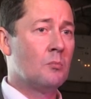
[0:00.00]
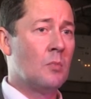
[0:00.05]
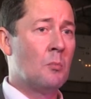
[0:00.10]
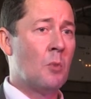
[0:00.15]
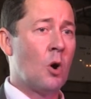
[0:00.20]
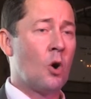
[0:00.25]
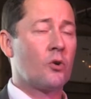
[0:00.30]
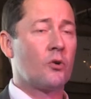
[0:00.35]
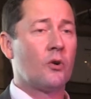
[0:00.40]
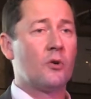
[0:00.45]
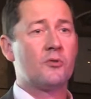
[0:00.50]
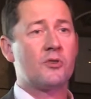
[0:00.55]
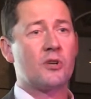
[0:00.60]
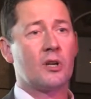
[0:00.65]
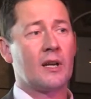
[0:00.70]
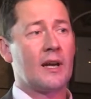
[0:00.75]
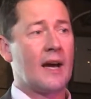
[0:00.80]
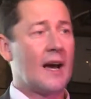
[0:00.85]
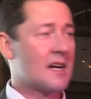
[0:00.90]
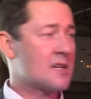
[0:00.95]
and more
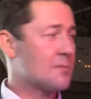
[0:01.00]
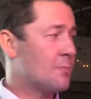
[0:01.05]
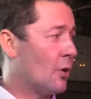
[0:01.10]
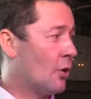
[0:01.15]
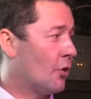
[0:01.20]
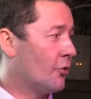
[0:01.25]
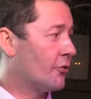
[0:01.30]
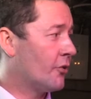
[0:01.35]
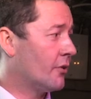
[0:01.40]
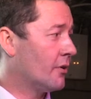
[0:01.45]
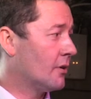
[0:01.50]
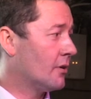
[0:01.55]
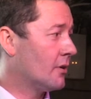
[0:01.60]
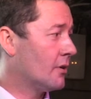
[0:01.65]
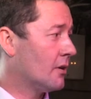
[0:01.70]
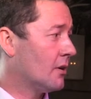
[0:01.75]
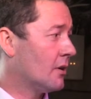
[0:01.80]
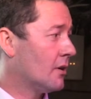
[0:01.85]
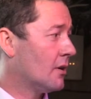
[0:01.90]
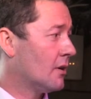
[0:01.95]
crucially exported,
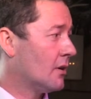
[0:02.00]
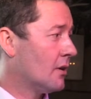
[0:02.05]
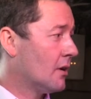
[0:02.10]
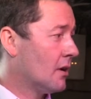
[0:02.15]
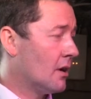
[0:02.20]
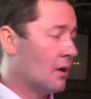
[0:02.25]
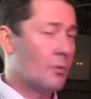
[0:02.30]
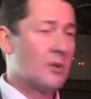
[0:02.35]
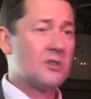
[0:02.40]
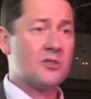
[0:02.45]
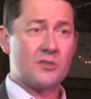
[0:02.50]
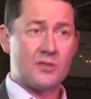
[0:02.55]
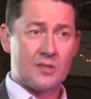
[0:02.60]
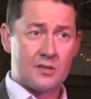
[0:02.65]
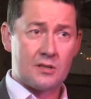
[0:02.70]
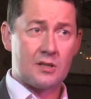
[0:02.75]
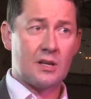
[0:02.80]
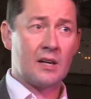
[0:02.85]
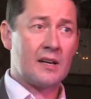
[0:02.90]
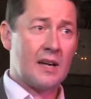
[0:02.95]
which
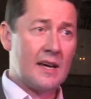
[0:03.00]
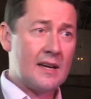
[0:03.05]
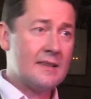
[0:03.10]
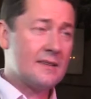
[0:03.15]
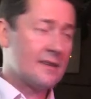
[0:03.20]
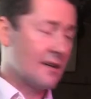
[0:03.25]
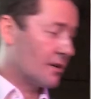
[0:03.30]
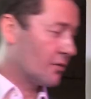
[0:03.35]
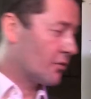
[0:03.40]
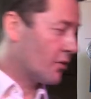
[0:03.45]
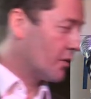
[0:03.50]
is a key thing